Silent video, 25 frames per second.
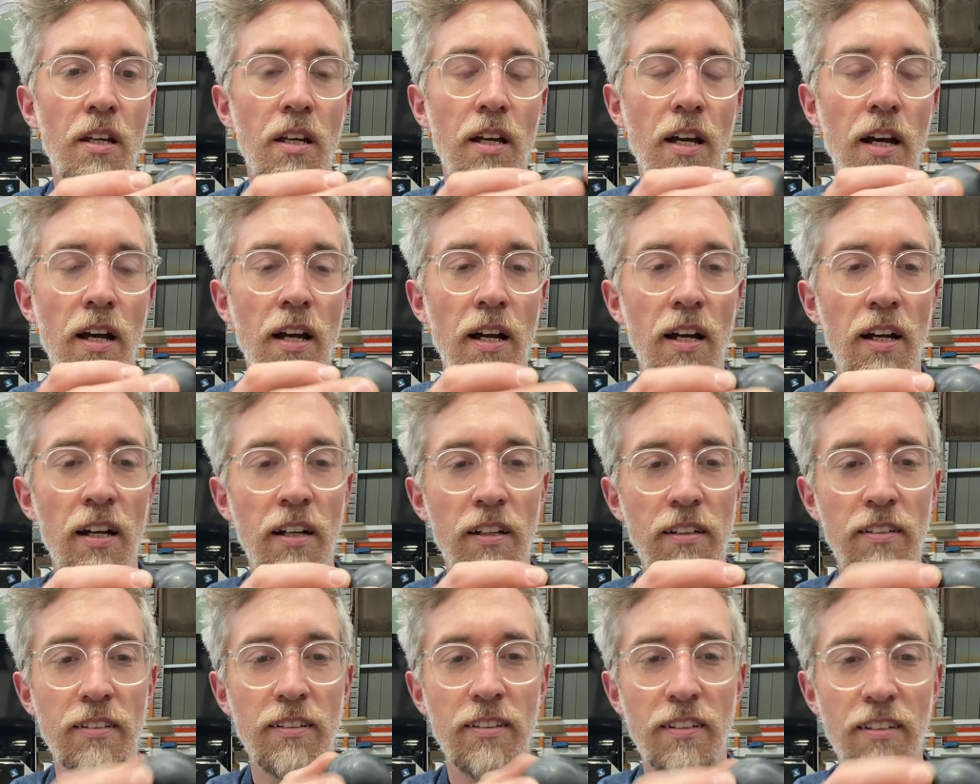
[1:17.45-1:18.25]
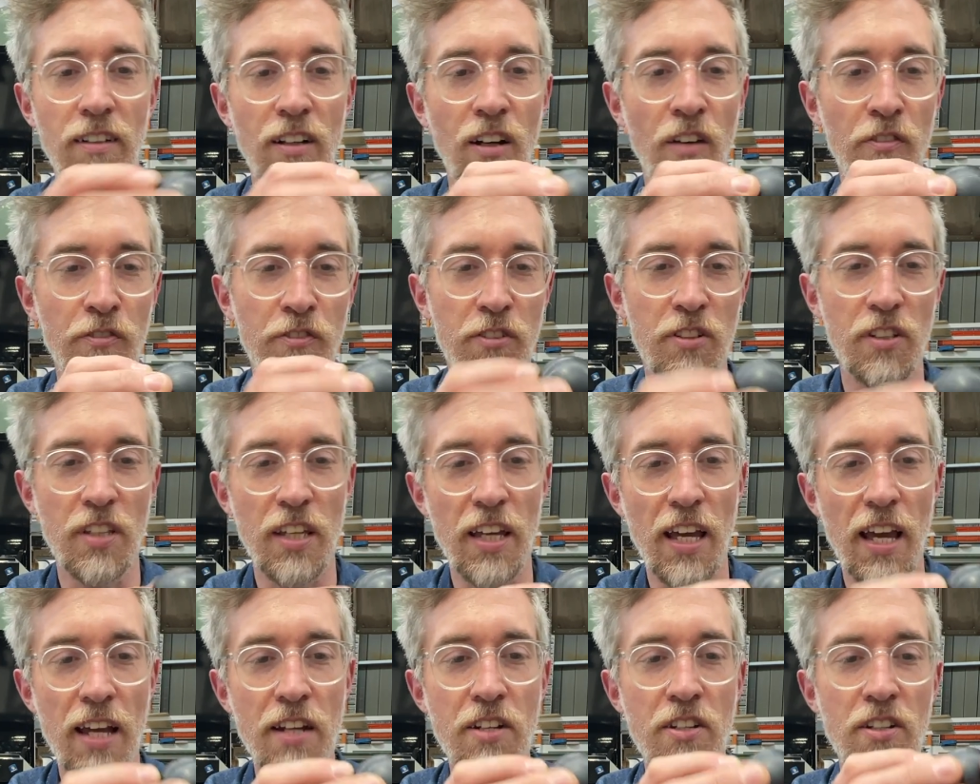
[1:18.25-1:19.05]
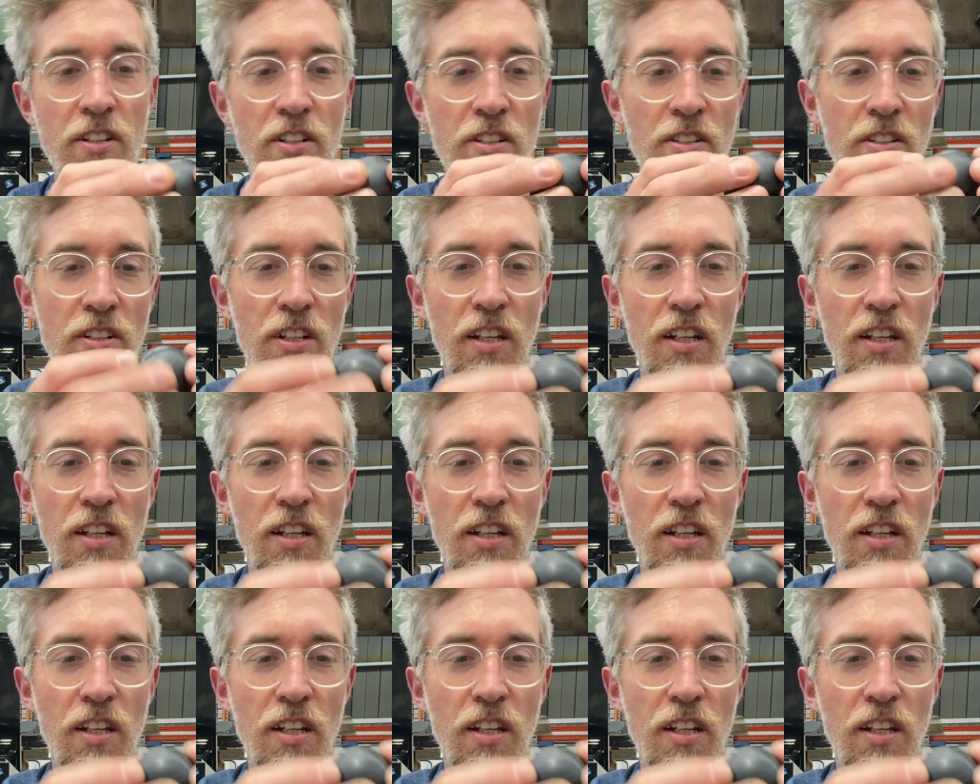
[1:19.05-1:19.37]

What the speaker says: off to the edges.